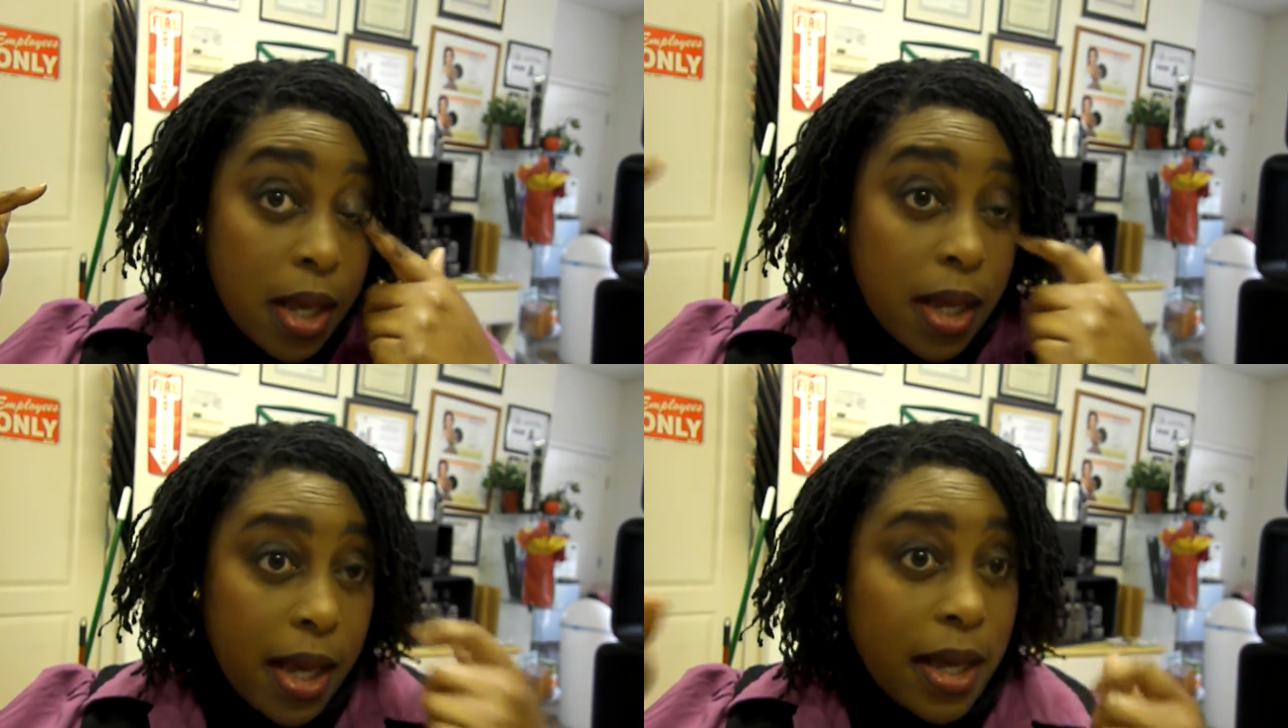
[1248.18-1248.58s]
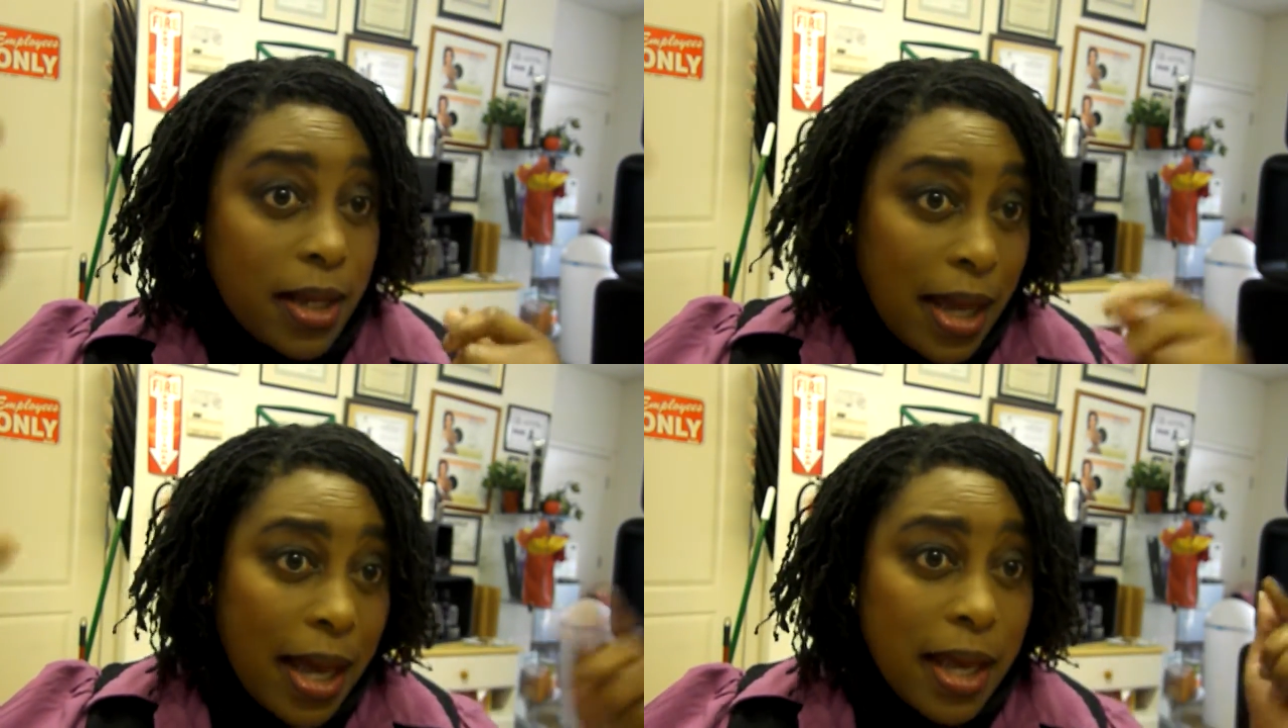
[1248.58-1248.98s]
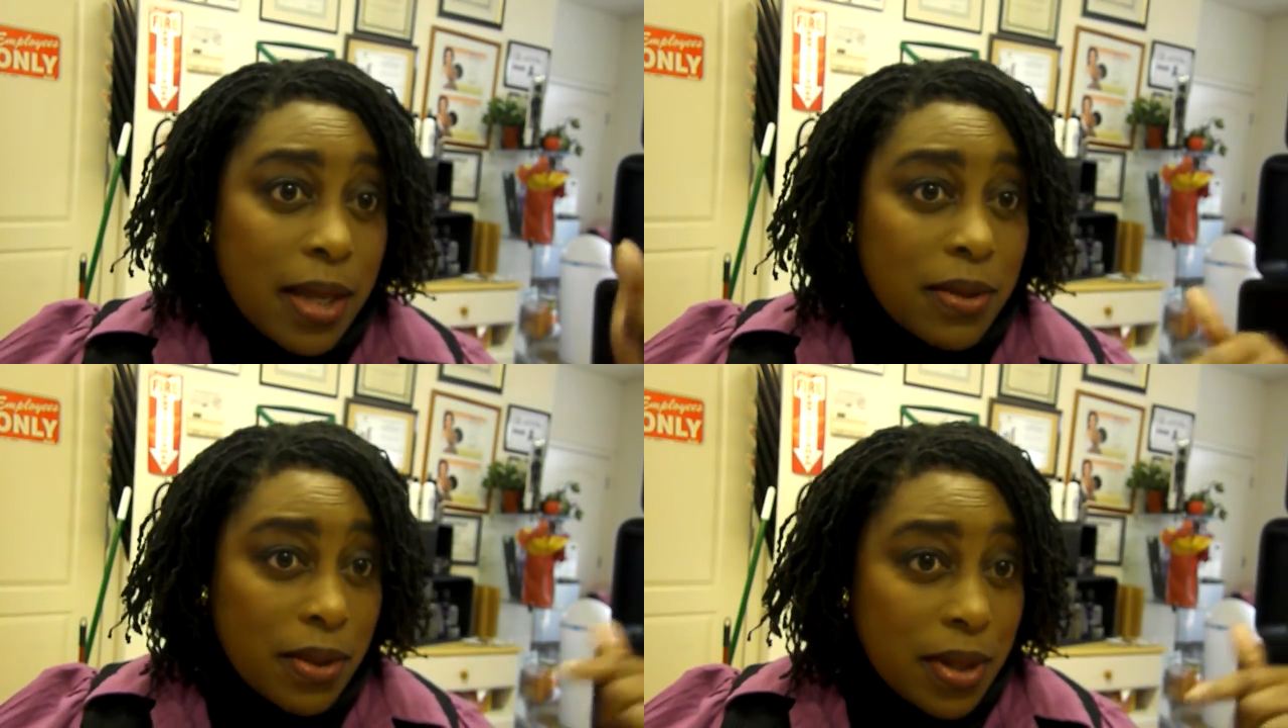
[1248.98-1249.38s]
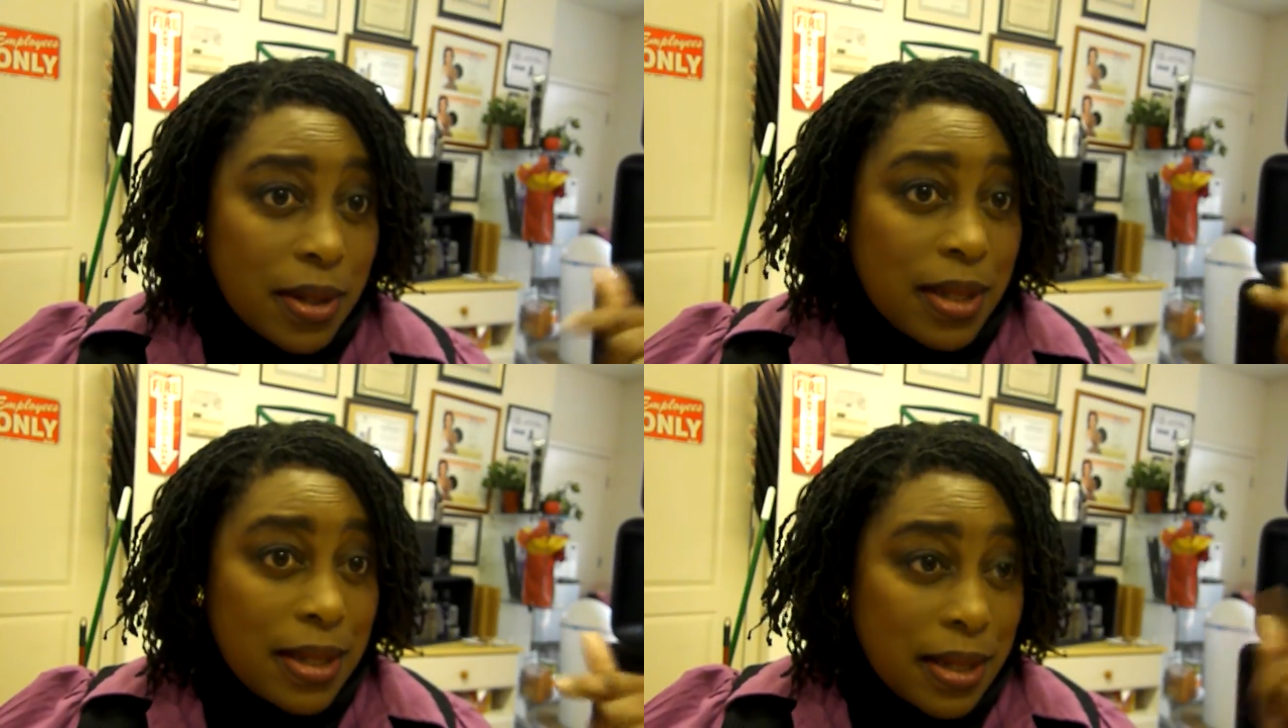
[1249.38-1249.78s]
it can
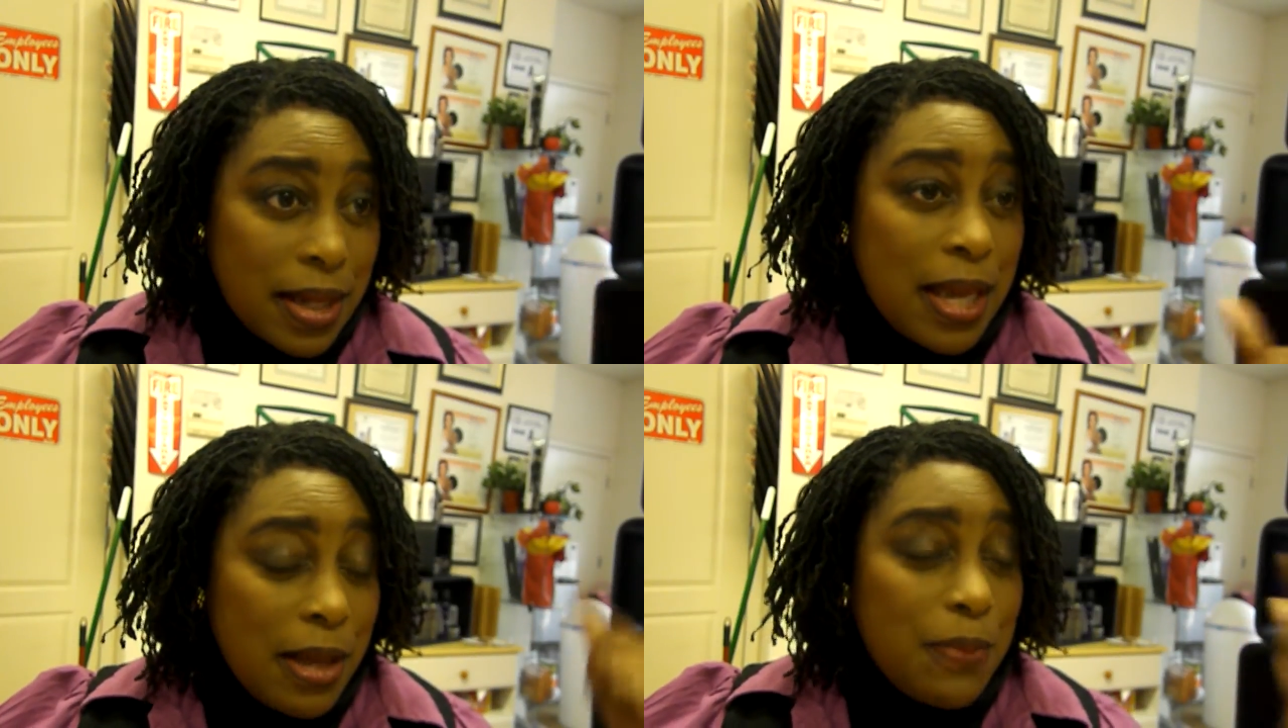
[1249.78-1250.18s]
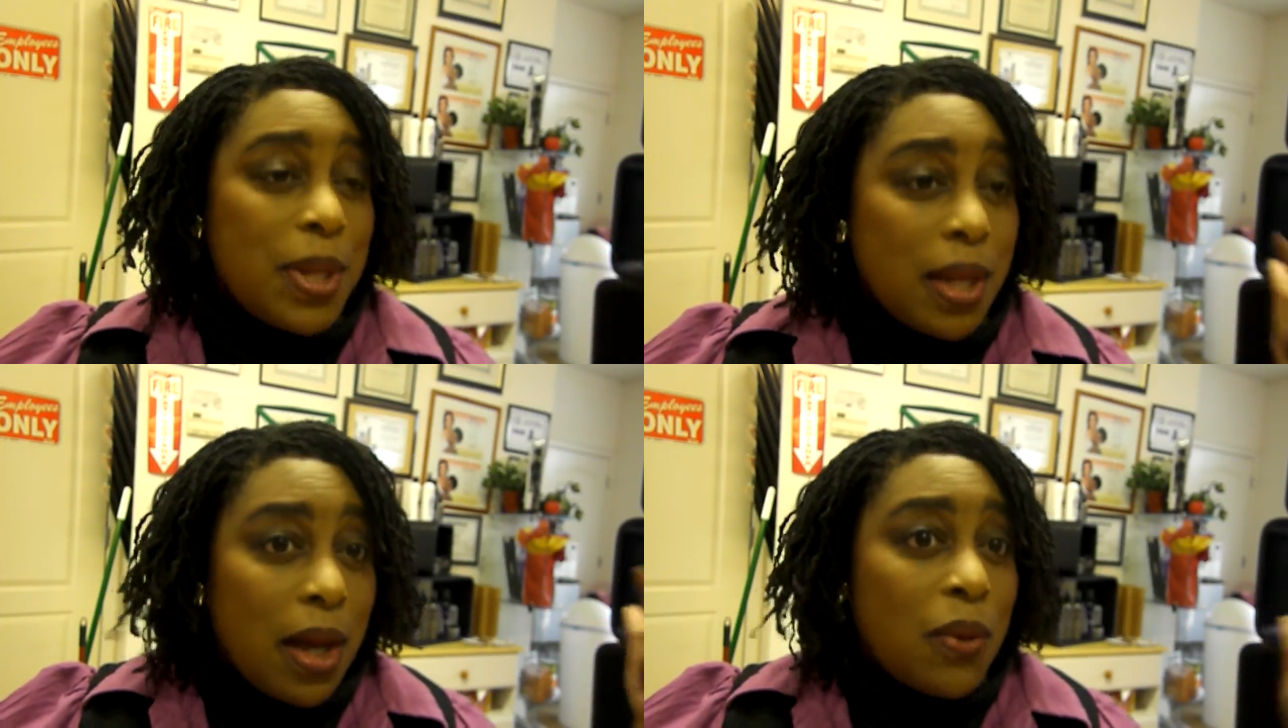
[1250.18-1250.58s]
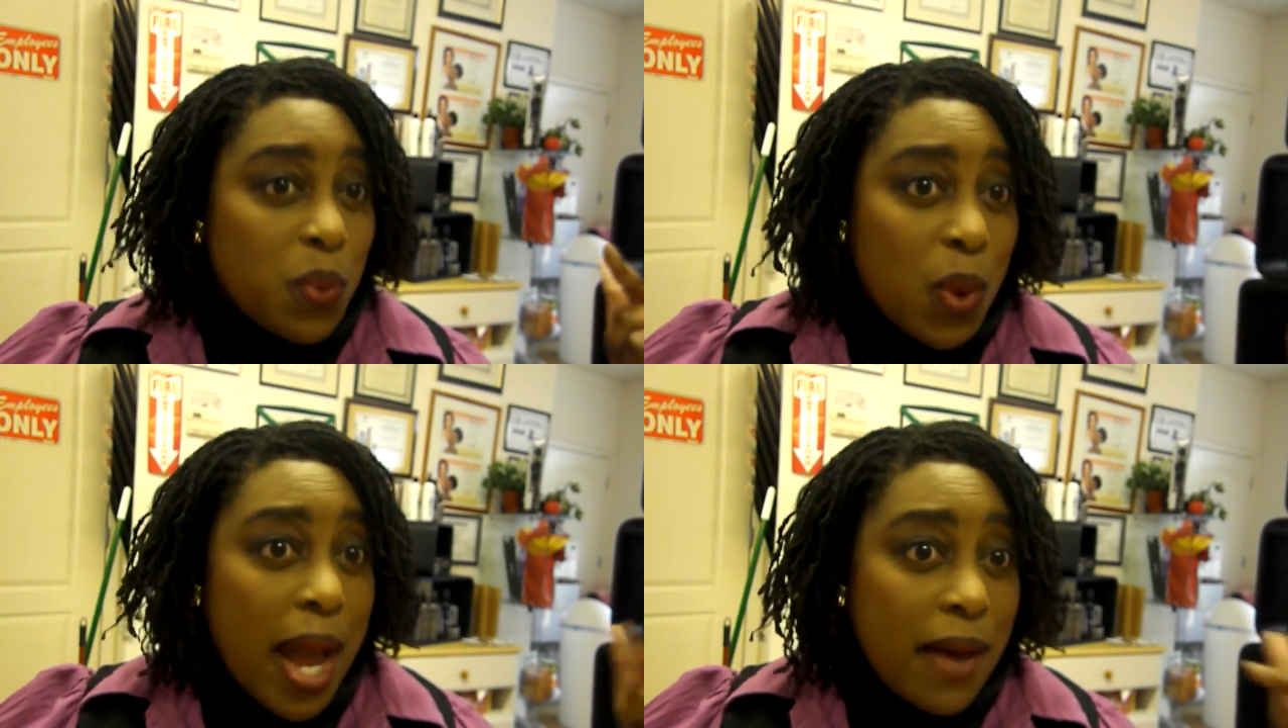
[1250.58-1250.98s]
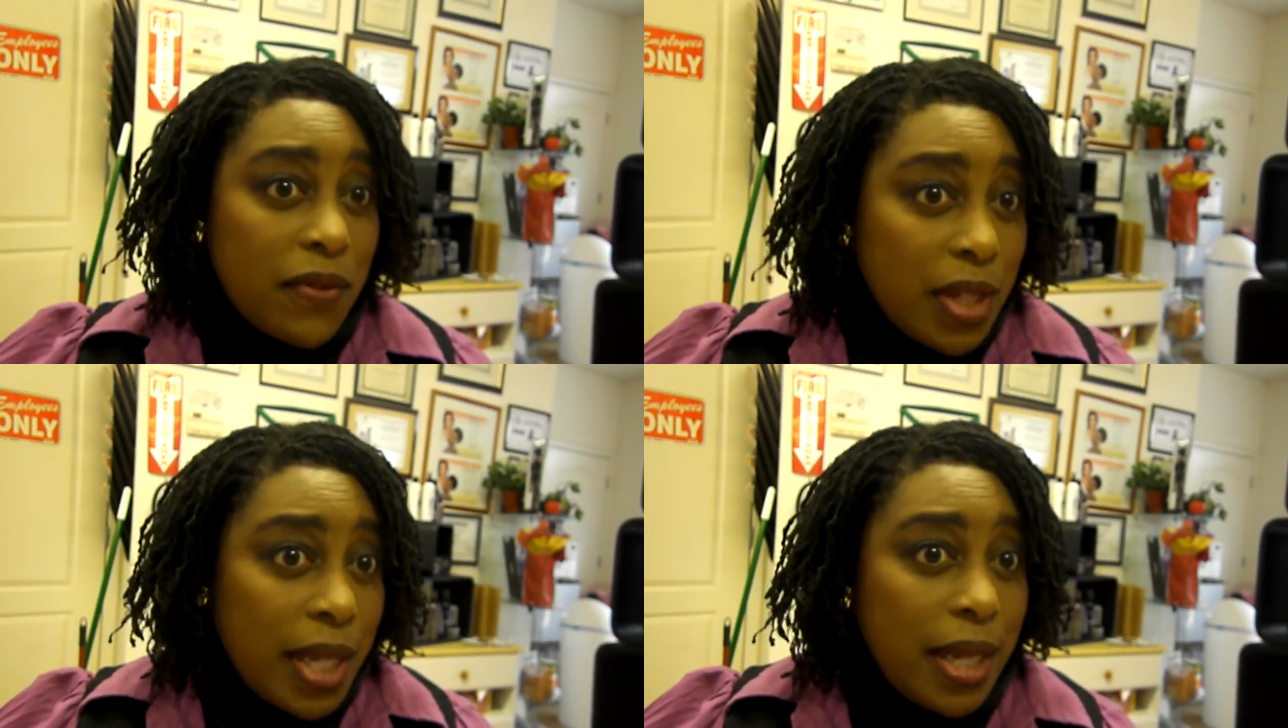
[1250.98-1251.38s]
keep it
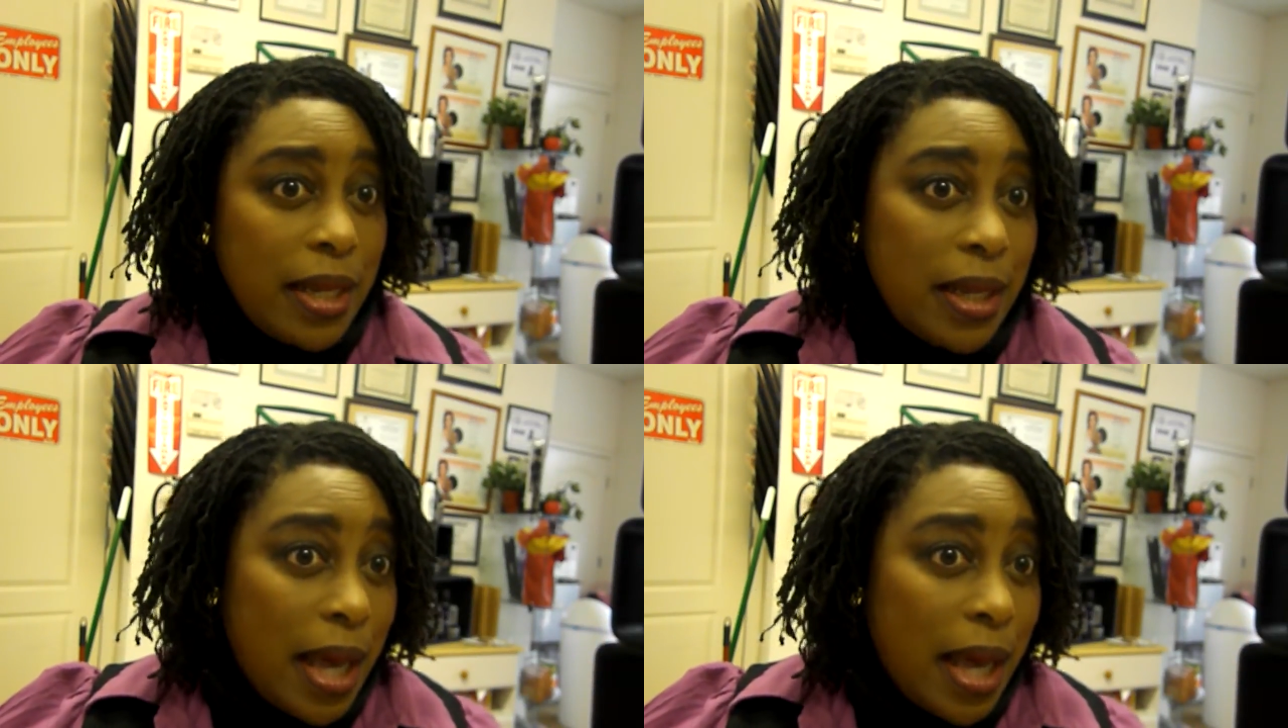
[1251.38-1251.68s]
unraveling,